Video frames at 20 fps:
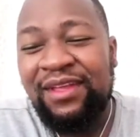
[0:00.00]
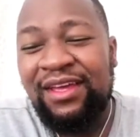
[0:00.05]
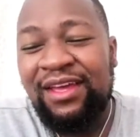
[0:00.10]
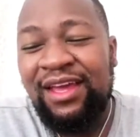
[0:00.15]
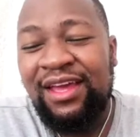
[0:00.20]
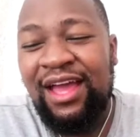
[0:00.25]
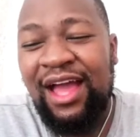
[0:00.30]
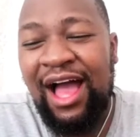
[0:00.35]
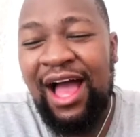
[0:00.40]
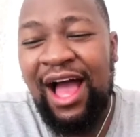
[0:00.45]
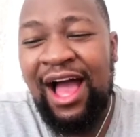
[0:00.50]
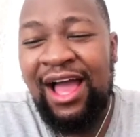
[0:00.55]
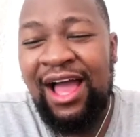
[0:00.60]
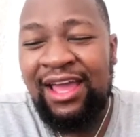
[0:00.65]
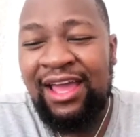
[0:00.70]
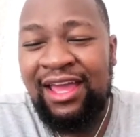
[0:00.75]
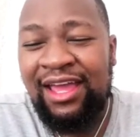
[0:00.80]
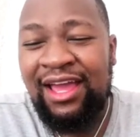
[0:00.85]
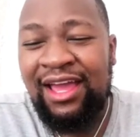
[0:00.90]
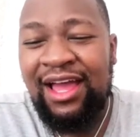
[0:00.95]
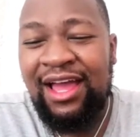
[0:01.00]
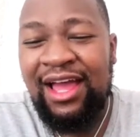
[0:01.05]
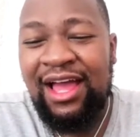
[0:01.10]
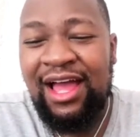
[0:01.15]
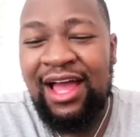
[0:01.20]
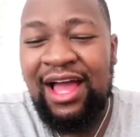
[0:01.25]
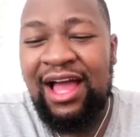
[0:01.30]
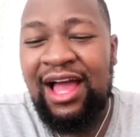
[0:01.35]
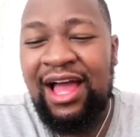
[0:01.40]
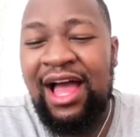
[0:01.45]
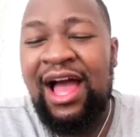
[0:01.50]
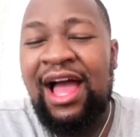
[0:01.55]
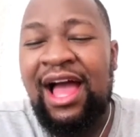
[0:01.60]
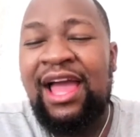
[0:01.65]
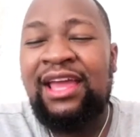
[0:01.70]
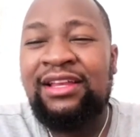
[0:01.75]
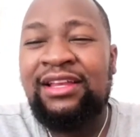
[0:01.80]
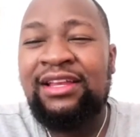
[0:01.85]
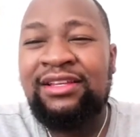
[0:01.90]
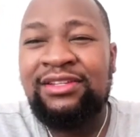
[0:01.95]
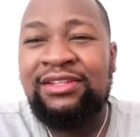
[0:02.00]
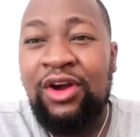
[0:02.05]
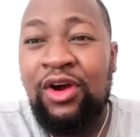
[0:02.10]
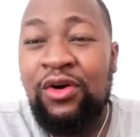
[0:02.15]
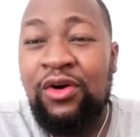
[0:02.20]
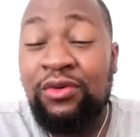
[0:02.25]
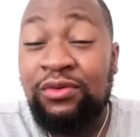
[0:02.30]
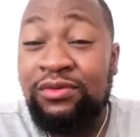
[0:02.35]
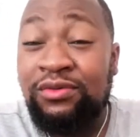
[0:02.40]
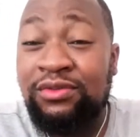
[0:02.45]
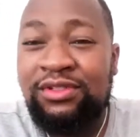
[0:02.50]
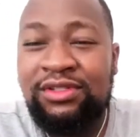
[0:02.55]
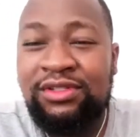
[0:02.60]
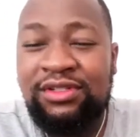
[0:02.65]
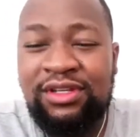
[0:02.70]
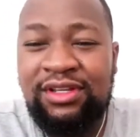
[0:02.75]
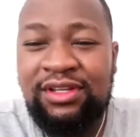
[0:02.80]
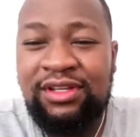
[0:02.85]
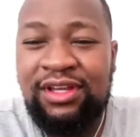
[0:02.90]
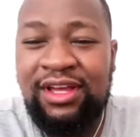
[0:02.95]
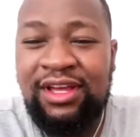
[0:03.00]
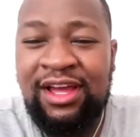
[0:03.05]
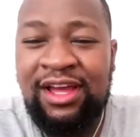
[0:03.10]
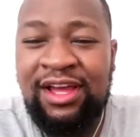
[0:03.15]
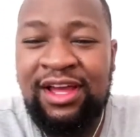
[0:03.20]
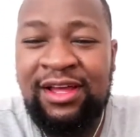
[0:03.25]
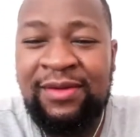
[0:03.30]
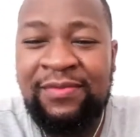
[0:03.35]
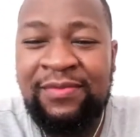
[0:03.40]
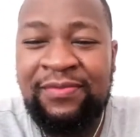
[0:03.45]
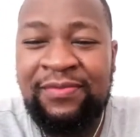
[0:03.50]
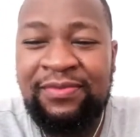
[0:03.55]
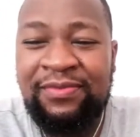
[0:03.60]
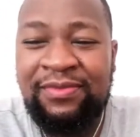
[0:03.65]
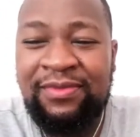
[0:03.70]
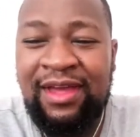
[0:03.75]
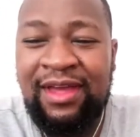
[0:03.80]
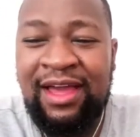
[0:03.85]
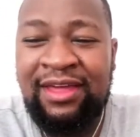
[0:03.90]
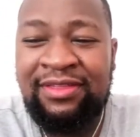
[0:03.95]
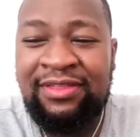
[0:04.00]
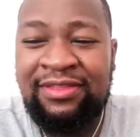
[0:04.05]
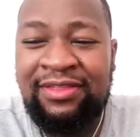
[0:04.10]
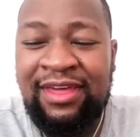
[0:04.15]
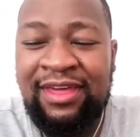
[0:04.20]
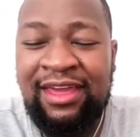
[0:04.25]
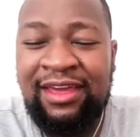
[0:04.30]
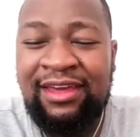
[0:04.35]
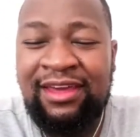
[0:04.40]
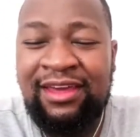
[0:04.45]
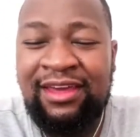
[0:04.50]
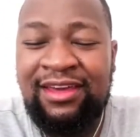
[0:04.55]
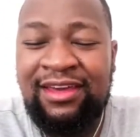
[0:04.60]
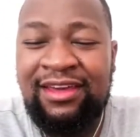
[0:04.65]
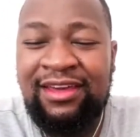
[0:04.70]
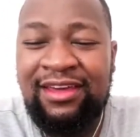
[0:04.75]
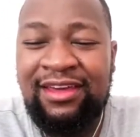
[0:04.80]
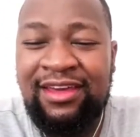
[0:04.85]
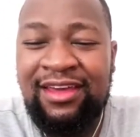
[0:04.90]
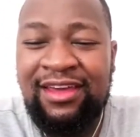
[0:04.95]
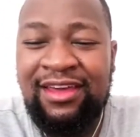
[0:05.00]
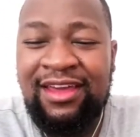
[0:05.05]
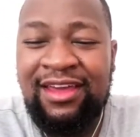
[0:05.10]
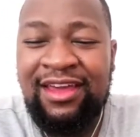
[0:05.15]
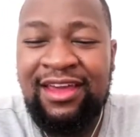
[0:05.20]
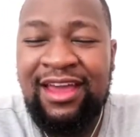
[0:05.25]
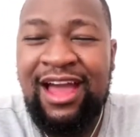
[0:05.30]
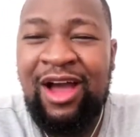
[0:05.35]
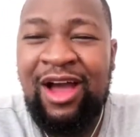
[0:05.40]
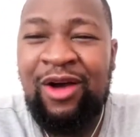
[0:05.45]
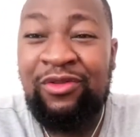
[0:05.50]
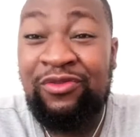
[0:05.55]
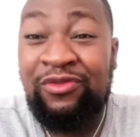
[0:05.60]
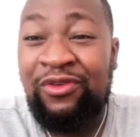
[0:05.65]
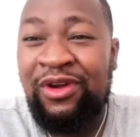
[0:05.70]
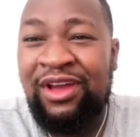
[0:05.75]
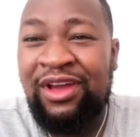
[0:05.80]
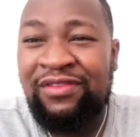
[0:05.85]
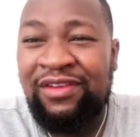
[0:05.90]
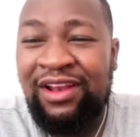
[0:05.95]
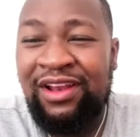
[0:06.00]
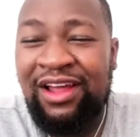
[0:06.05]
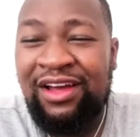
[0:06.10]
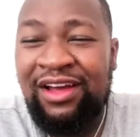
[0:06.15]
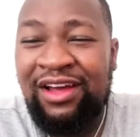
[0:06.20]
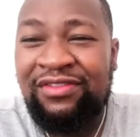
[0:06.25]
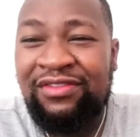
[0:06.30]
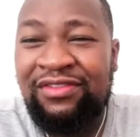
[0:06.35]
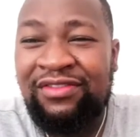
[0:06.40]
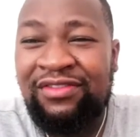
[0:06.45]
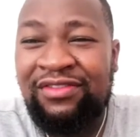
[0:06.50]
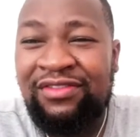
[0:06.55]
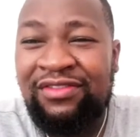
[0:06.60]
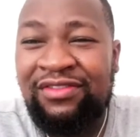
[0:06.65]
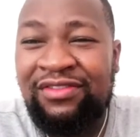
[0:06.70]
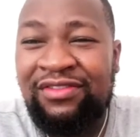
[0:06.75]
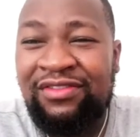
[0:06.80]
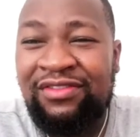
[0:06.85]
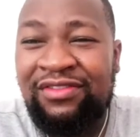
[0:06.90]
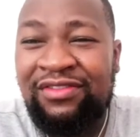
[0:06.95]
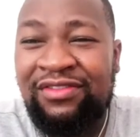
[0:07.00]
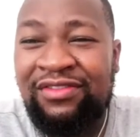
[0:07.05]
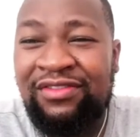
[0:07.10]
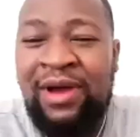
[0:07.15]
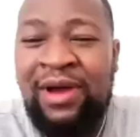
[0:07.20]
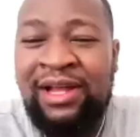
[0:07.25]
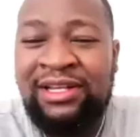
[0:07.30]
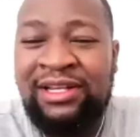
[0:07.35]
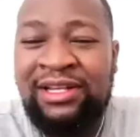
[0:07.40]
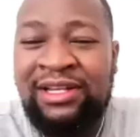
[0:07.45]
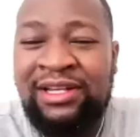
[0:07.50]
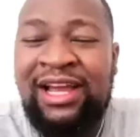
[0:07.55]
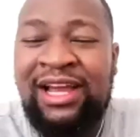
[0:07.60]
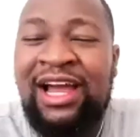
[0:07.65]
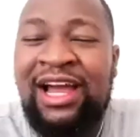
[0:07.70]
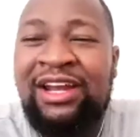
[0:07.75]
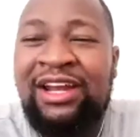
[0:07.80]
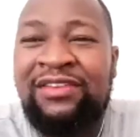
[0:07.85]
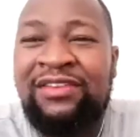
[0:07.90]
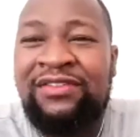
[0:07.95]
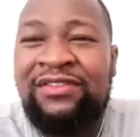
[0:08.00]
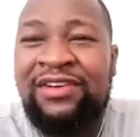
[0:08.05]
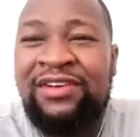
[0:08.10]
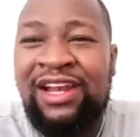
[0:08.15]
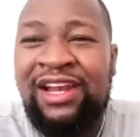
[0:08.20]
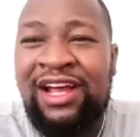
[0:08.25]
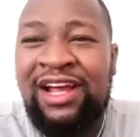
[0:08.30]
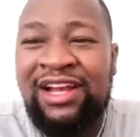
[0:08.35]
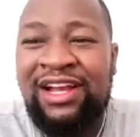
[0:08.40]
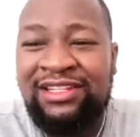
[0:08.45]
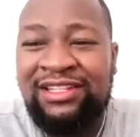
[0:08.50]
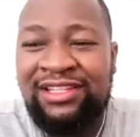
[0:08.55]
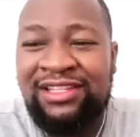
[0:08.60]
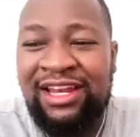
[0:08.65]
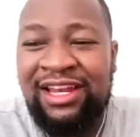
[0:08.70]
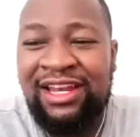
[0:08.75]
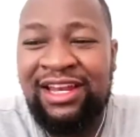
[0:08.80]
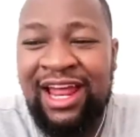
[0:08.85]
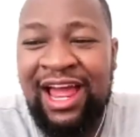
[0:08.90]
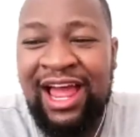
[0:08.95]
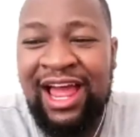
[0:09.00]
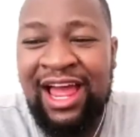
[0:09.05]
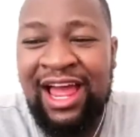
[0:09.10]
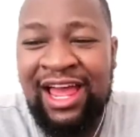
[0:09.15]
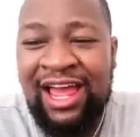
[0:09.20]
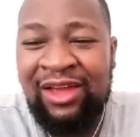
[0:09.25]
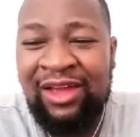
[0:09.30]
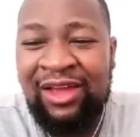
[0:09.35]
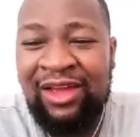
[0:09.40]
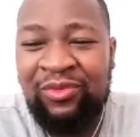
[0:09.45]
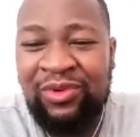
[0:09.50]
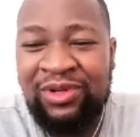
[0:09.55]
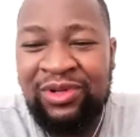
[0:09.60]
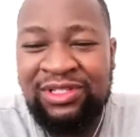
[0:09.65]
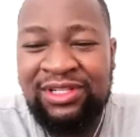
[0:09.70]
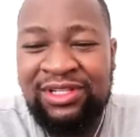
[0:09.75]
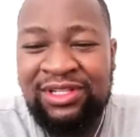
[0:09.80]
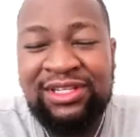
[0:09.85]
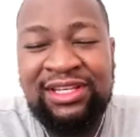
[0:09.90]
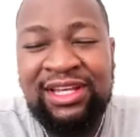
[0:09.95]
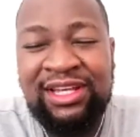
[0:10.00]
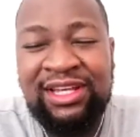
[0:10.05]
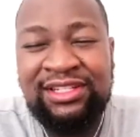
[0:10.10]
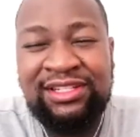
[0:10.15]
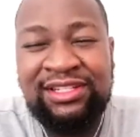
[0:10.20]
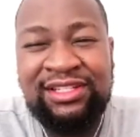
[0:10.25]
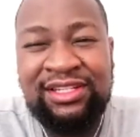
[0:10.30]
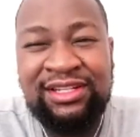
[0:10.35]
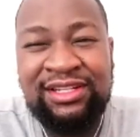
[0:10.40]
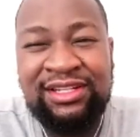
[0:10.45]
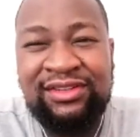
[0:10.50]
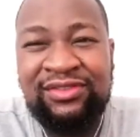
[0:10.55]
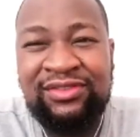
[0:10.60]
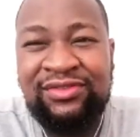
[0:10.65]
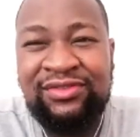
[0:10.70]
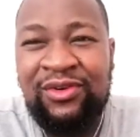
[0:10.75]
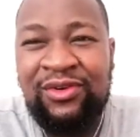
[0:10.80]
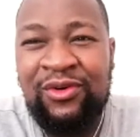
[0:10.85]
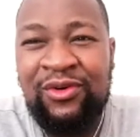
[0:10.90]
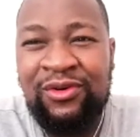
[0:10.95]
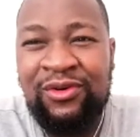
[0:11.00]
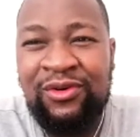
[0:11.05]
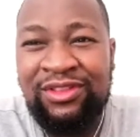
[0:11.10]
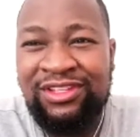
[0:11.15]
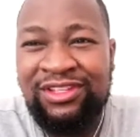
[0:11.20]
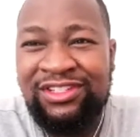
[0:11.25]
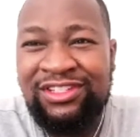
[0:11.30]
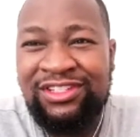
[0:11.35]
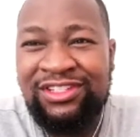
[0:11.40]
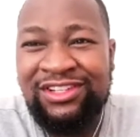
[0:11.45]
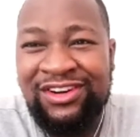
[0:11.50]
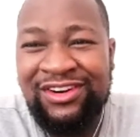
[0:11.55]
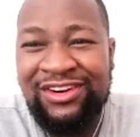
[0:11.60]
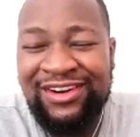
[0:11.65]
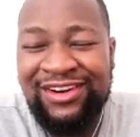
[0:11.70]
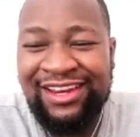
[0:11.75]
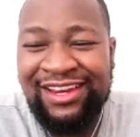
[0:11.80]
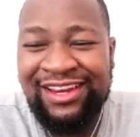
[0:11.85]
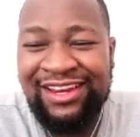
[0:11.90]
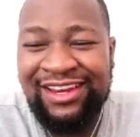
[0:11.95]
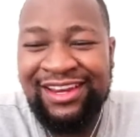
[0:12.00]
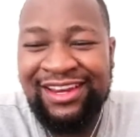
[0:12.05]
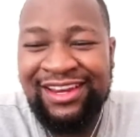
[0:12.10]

I don't. I think I will forever love cars, but I kind of realized that I wasn't destined for the screen.